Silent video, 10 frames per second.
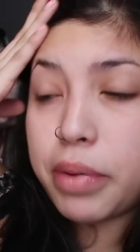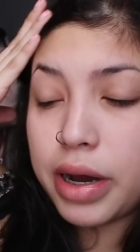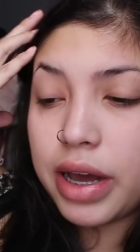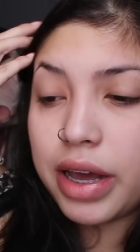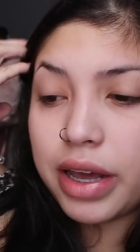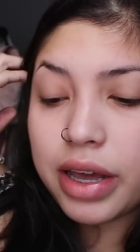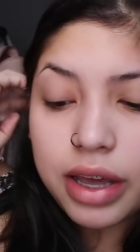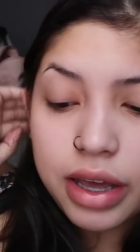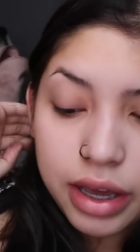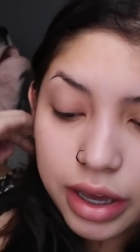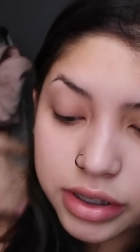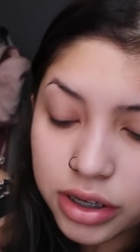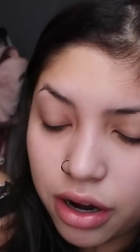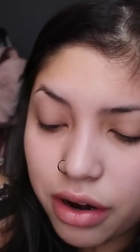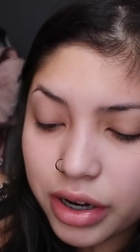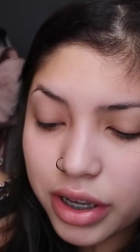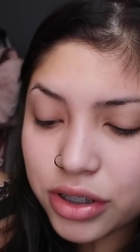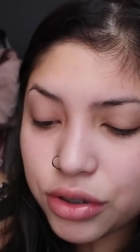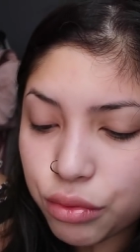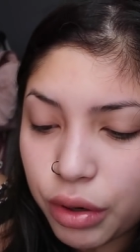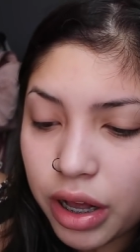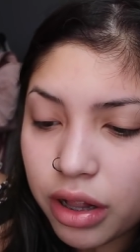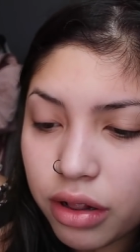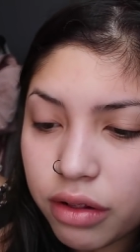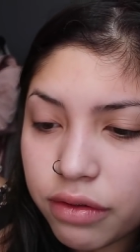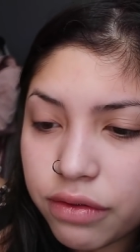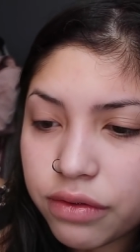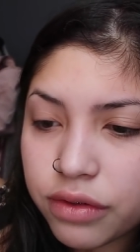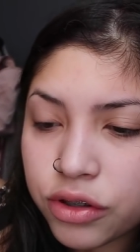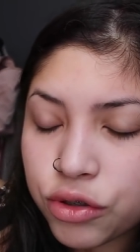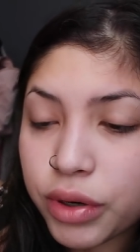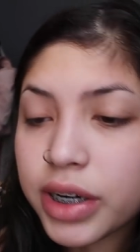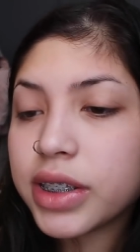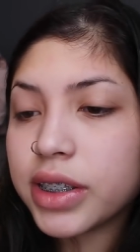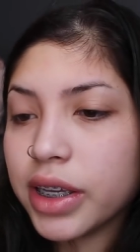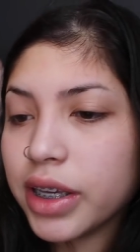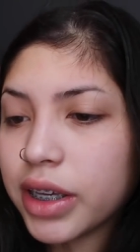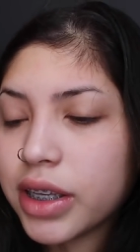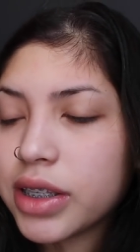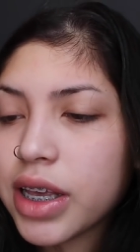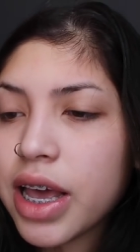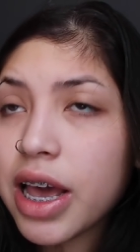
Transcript: But it's already 12:26,